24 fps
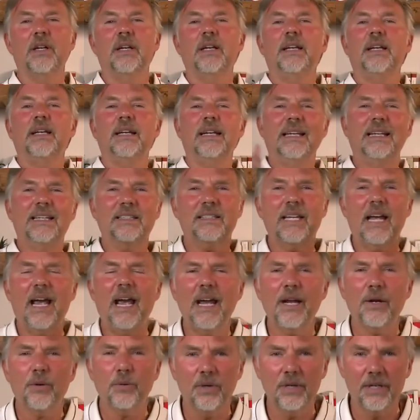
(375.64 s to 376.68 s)

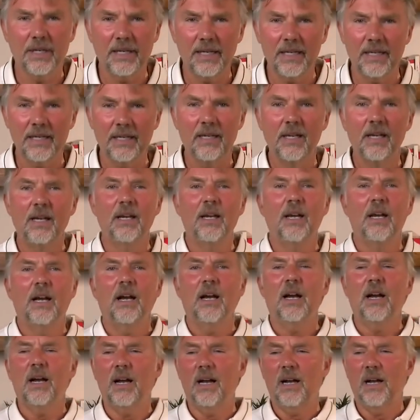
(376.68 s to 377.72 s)
integrity,
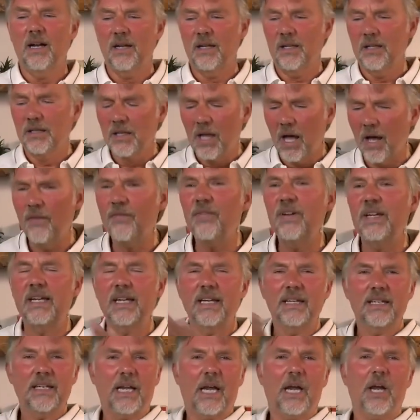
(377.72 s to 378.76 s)
loving
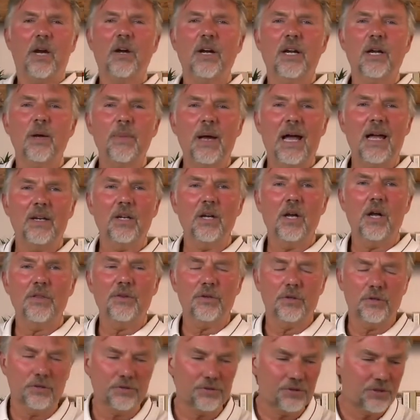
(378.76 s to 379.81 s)
and caring about
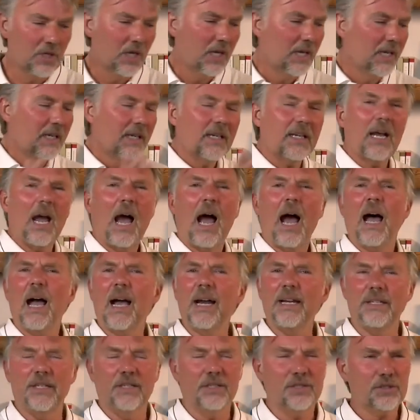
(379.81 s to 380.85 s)
others,
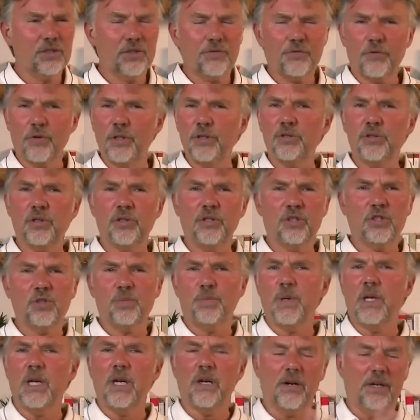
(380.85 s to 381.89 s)
kindness, the fruits of the
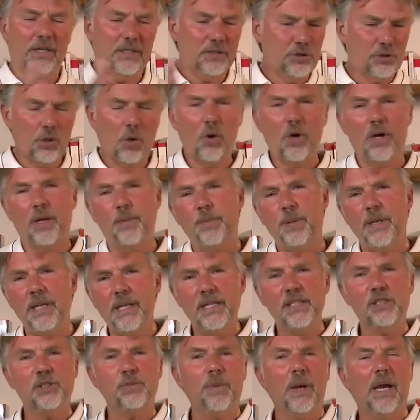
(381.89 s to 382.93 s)
Spirit, joy,
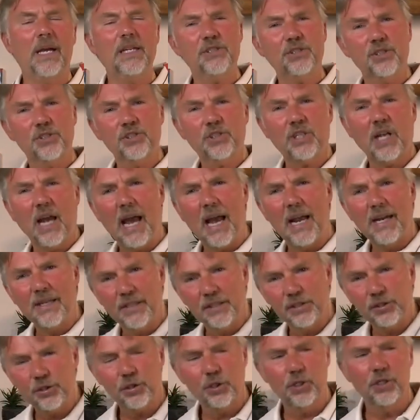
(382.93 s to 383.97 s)
peace, patience,
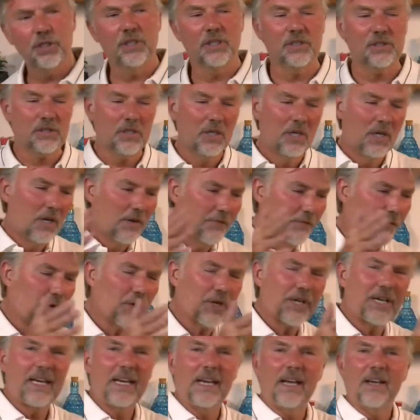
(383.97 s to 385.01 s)
kindness, goodness,
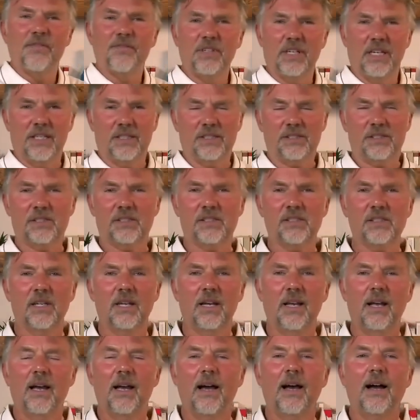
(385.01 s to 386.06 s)
forgiveness,
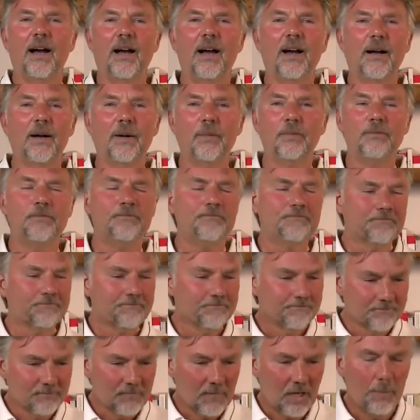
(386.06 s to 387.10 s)

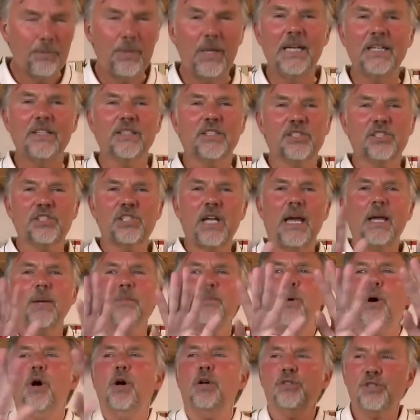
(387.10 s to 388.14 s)
being the same
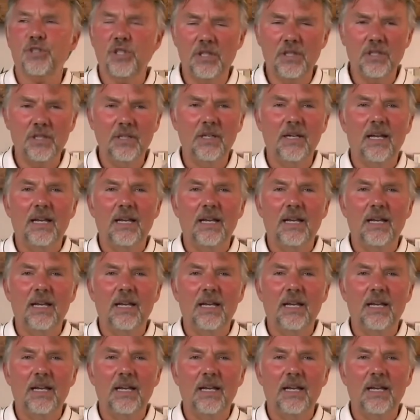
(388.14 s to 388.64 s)
person